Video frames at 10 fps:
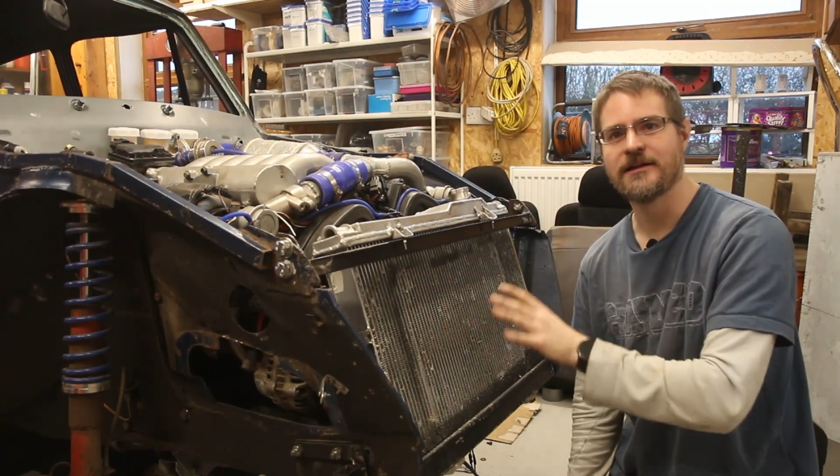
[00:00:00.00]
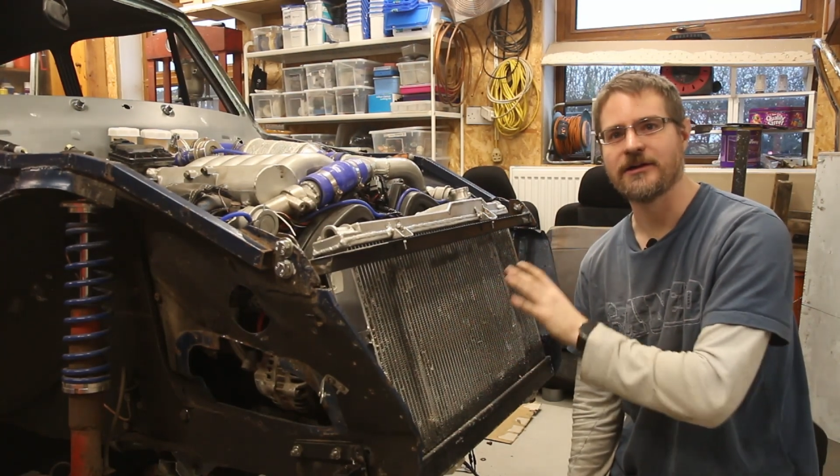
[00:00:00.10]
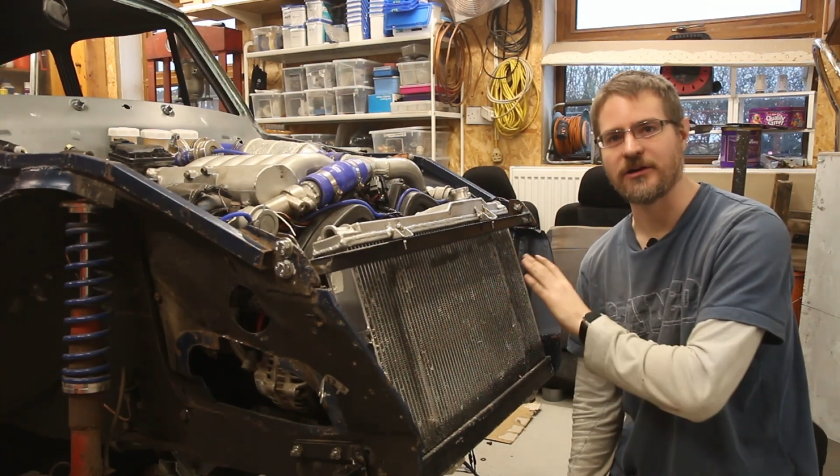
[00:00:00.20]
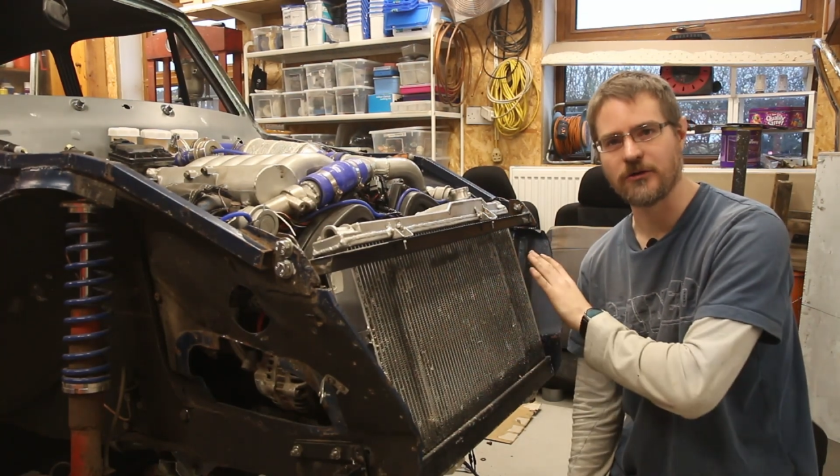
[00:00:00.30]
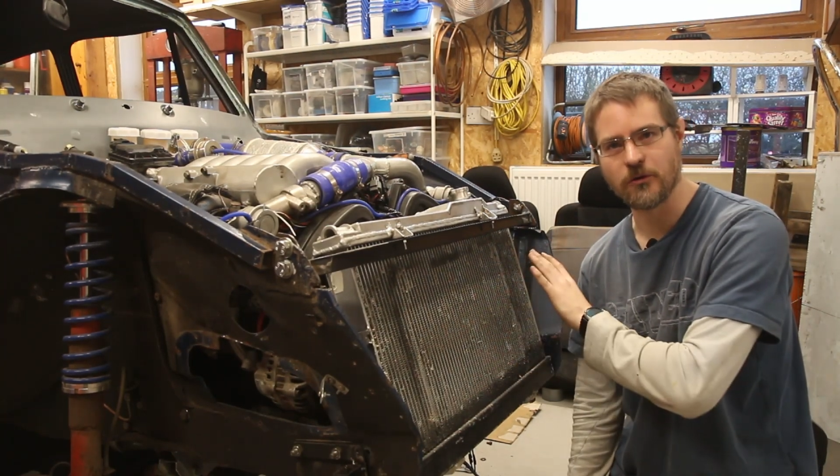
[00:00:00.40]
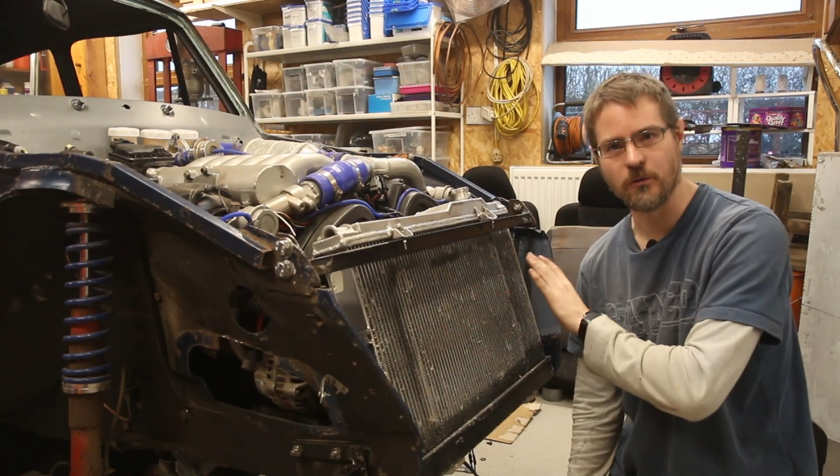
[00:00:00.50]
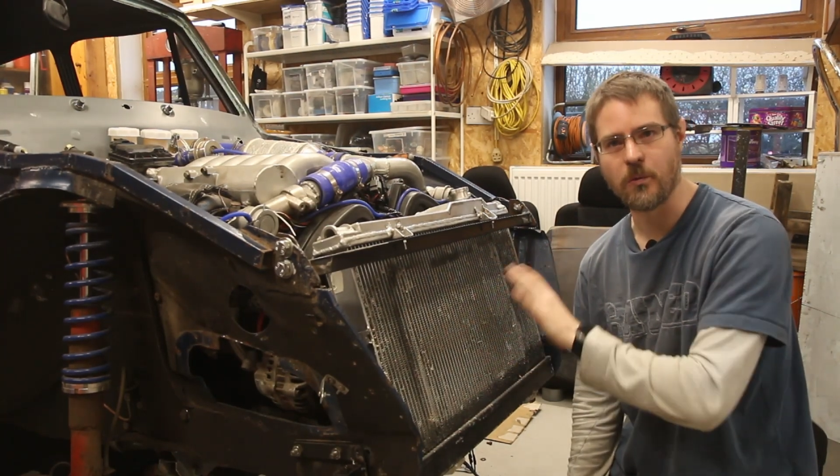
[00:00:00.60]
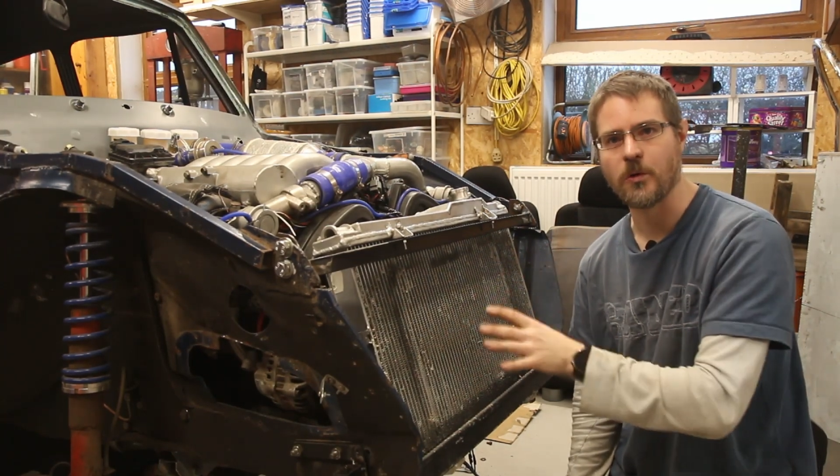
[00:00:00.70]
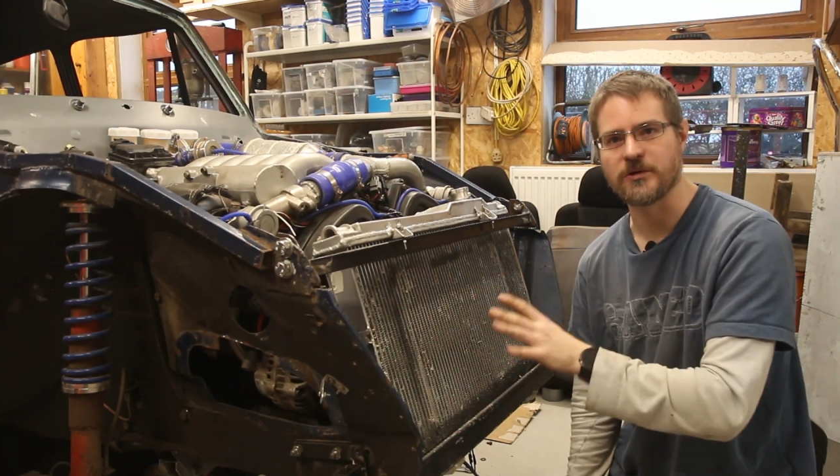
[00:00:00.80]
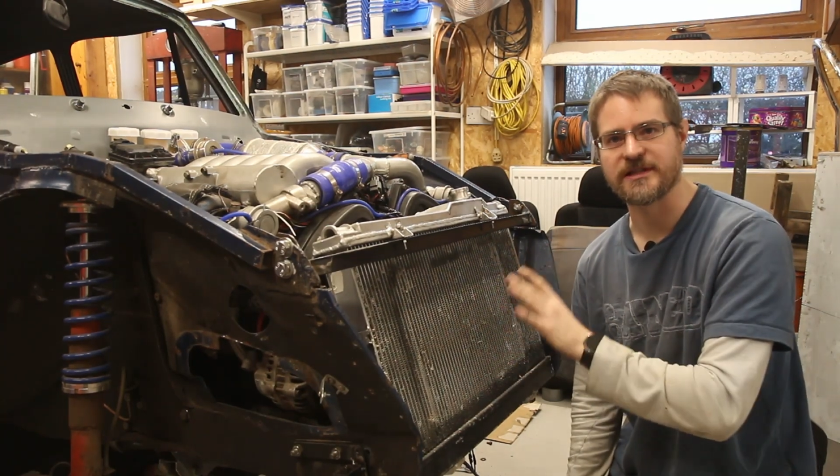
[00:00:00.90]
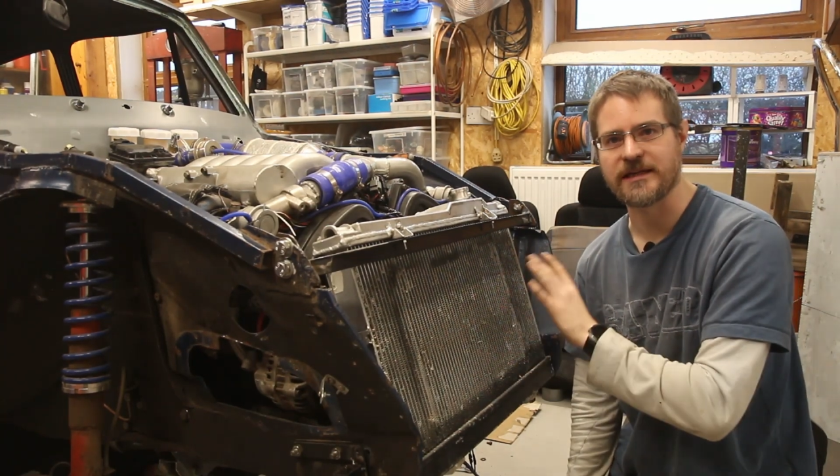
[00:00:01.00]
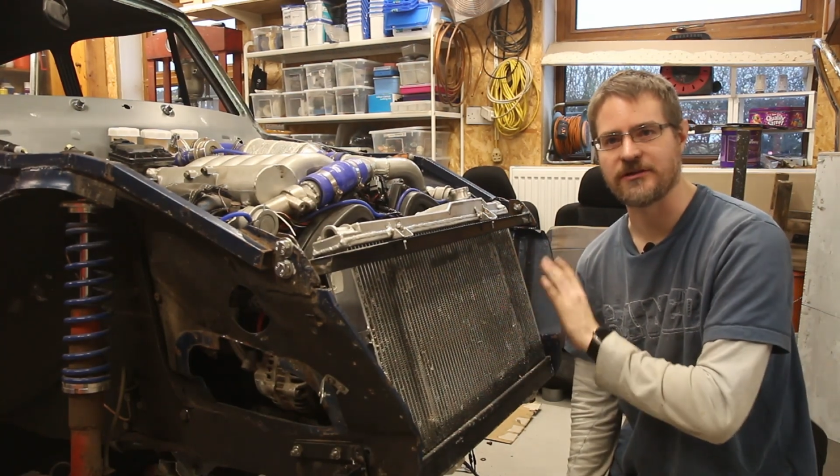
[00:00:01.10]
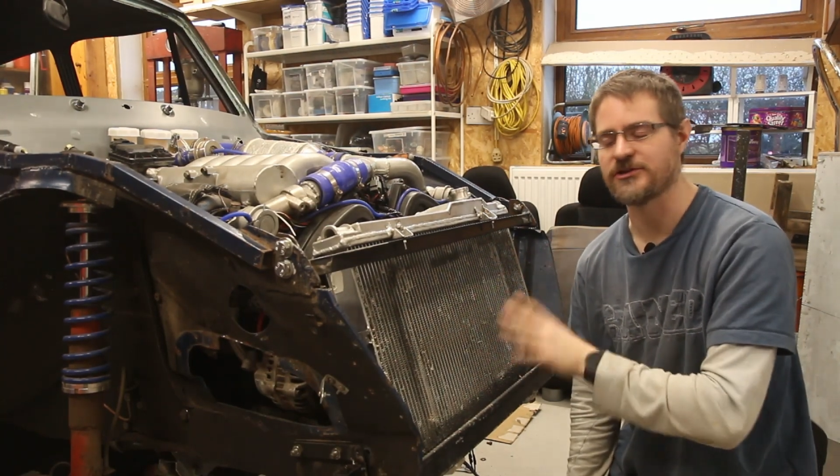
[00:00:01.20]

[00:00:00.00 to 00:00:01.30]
and cool water in the